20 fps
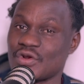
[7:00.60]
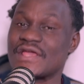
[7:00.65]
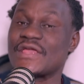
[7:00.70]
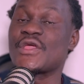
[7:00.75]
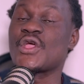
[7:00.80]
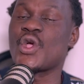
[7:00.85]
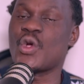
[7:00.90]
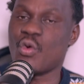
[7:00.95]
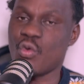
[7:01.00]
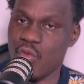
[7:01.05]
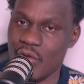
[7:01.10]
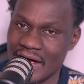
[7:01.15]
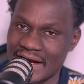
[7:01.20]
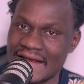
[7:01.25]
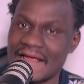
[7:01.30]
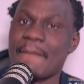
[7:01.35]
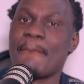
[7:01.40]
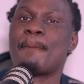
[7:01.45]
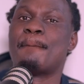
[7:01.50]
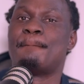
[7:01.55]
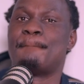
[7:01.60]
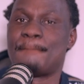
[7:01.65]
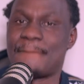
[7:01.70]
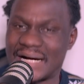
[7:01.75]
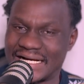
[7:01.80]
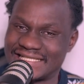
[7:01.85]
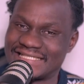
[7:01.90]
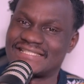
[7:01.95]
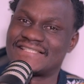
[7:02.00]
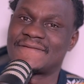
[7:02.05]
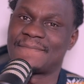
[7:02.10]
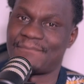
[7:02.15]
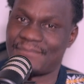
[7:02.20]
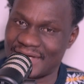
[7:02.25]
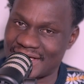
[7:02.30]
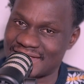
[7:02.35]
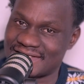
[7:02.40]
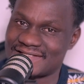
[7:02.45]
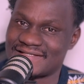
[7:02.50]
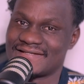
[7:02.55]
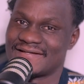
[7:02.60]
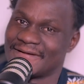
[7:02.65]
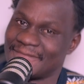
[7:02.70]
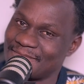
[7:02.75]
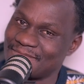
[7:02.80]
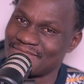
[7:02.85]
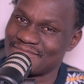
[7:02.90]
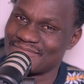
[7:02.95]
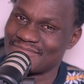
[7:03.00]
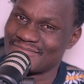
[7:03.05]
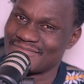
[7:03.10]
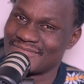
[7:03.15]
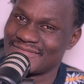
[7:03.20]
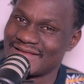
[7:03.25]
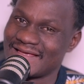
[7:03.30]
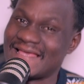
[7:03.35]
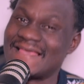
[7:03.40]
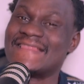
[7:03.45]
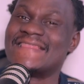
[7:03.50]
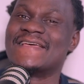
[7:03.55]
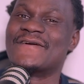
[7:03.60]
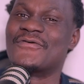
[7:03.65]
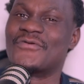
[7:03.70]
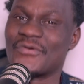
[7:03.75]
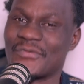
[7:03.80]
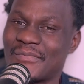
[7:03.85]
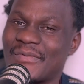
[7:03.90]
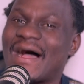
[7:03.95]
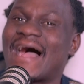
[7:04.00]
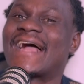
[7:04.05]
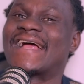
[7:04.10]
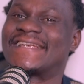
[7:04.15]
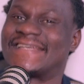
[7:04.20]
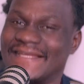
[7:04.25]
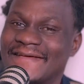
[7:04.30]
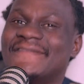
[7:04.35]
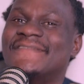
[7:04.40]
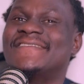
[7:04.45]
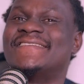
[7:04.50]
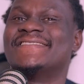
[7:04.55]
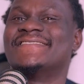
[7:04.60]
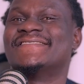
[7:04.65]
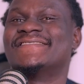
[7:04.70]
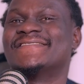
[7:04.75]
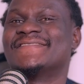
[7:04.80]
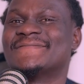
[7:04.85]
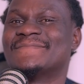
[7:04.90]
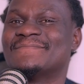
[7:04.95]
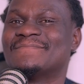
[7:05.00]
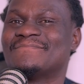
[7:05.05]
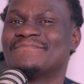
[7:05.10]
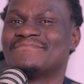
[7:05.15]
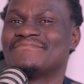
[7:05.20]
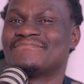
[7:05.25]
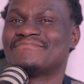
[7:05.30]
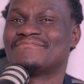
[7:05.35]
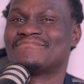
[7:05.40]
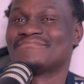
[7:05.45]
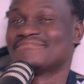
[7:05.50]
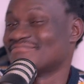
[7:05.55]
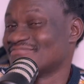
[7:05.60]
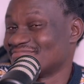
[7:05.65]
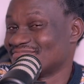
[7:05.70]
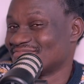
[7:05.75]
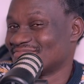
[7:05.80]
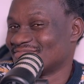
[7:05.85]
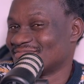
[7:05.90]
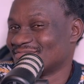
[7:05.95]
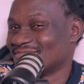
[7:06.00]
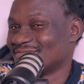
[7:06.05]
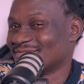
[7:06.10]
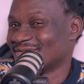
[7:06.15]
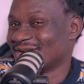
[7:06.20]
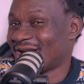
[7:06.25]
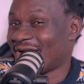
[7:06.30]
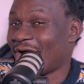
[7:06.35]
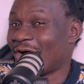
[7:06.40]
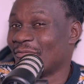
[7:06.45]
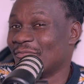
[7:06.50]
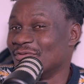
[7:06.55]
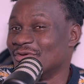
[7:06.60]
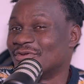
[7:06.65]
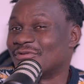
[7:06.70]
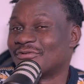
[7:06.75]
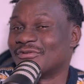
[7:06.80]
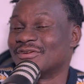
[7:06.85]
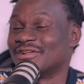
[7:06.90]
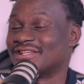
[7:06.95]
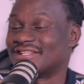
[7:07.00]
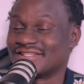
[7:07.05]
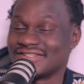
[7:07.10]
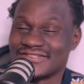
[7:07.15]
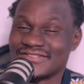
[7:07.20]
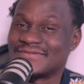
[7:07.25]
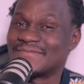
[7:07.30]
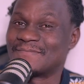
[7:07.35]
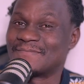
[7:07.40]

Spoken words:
equally participate in the group activities. How beautiful it is.